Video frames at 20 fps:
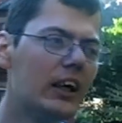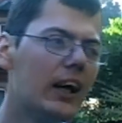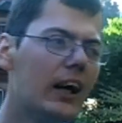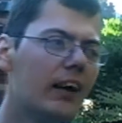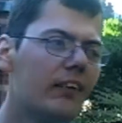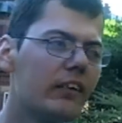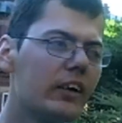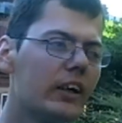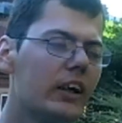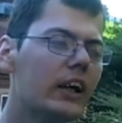
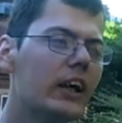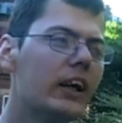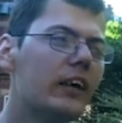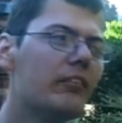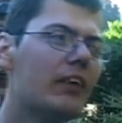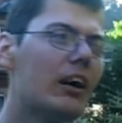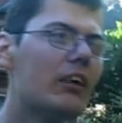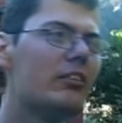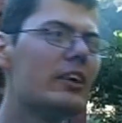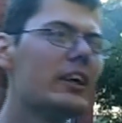
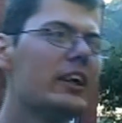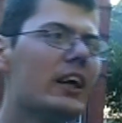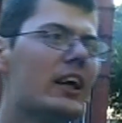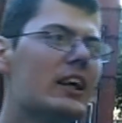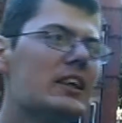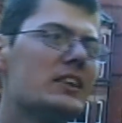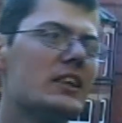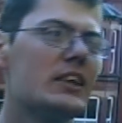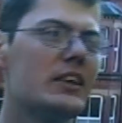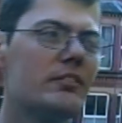I
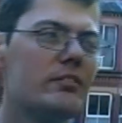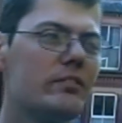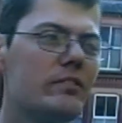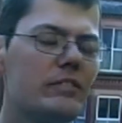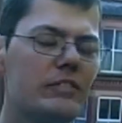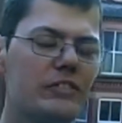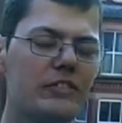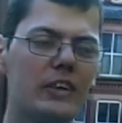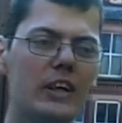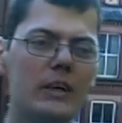realise that
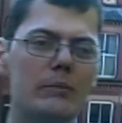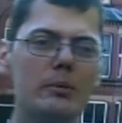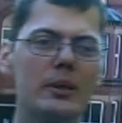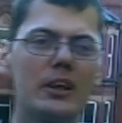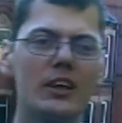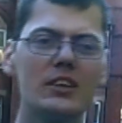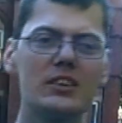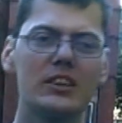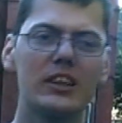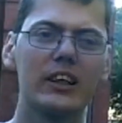
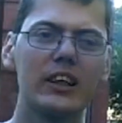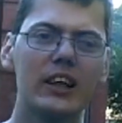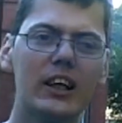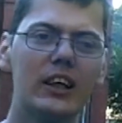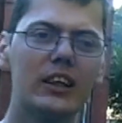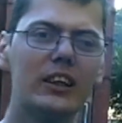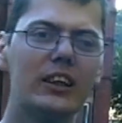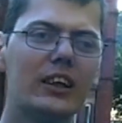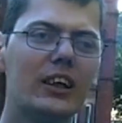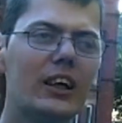because I
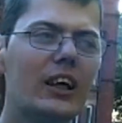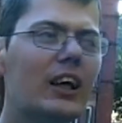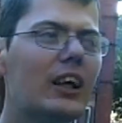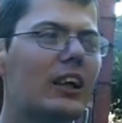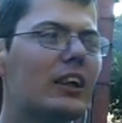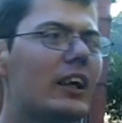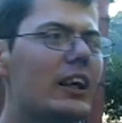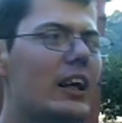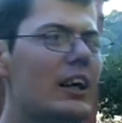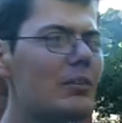can't
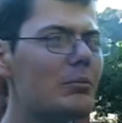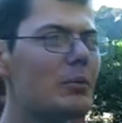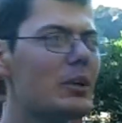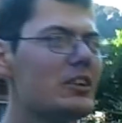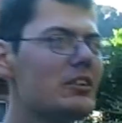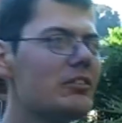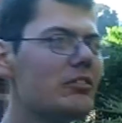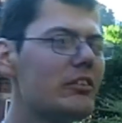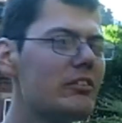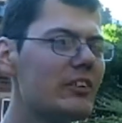help
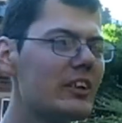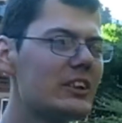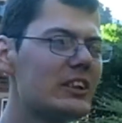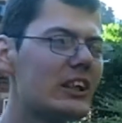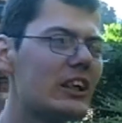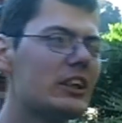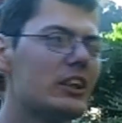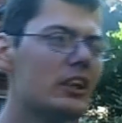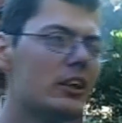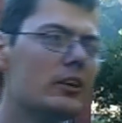most of the things
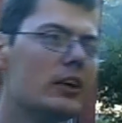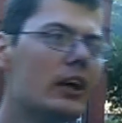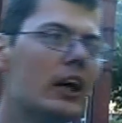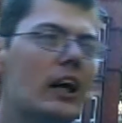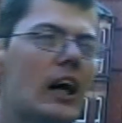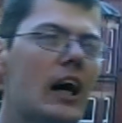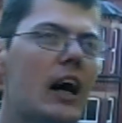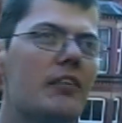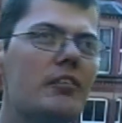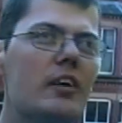I do,
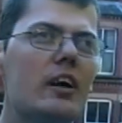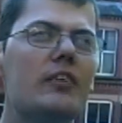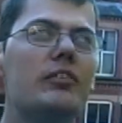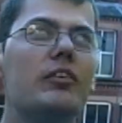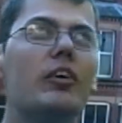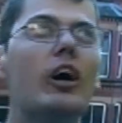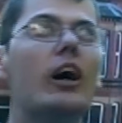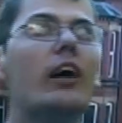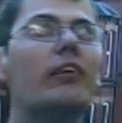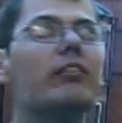
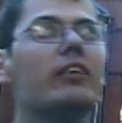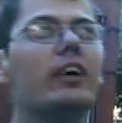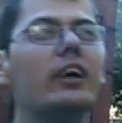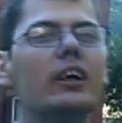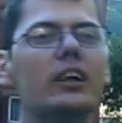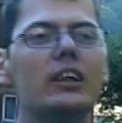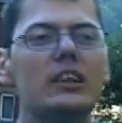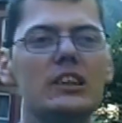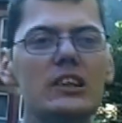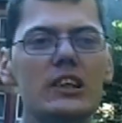therefore I'm
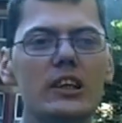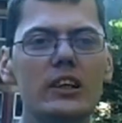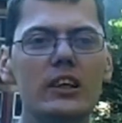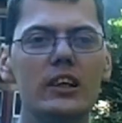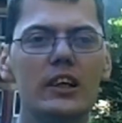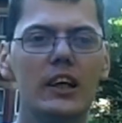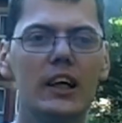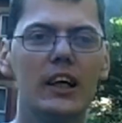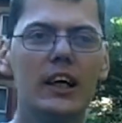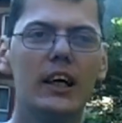going to
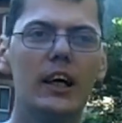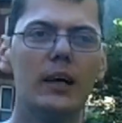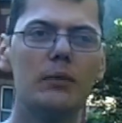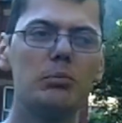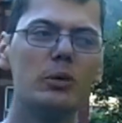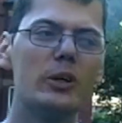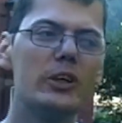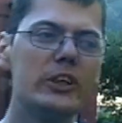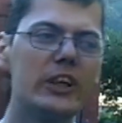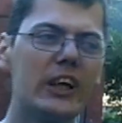
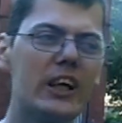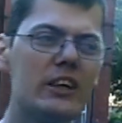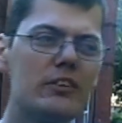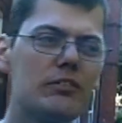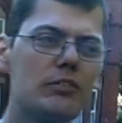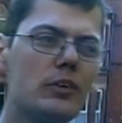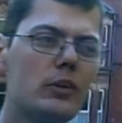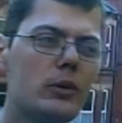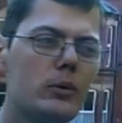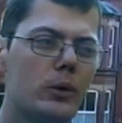appreciate
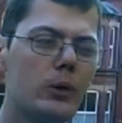for